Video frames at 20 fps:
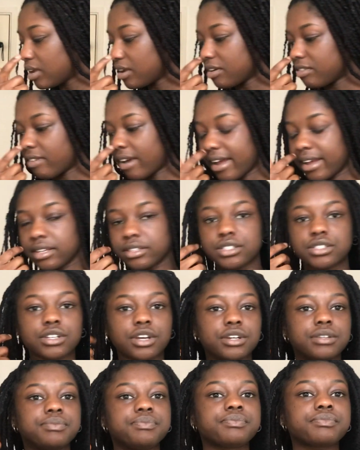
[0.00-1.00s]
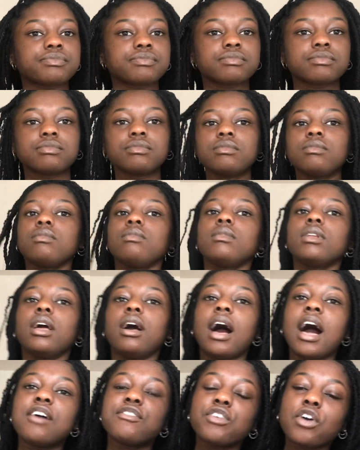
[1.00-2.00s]
Right, so
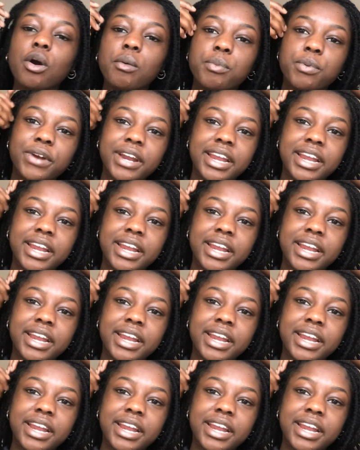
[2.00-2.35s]
I've got